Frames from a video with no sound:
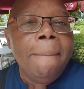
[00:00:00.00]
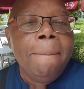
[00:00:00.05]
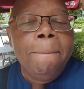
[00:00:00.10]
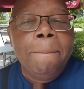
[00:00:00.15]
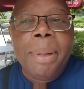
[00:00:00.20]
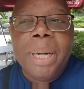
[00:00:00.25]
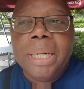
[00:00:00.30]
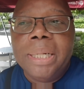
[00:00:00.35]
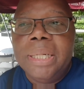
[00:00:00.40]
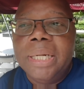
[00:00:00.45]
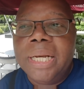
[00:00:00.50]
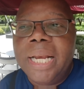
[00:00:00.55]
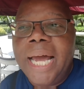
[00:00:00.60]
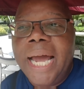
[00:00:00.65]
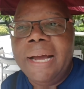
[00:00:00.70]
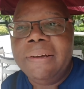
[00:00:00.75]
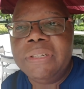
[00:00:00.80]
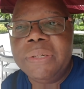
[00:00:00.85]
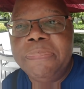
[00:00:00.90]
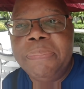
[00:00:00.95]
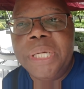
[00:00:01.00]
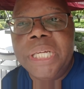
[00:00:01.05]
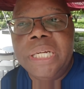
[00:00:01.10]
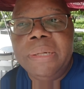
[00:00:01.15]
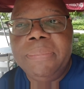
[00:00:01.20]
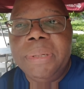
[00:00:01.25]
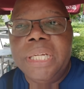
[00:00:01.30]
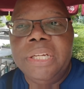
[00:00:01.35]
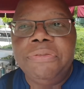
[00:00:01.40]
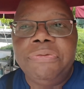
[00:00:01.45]
But in the lives of many,
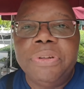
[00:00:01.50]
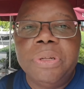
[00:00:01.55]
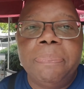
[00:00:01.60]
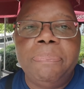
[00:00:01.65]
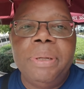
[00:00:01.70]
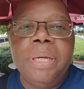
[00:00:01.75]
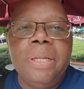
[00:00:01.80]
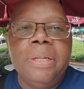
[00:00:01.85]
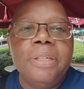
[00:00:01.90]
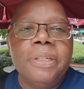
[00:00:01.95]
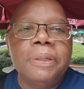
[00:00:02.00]
many Filipinas,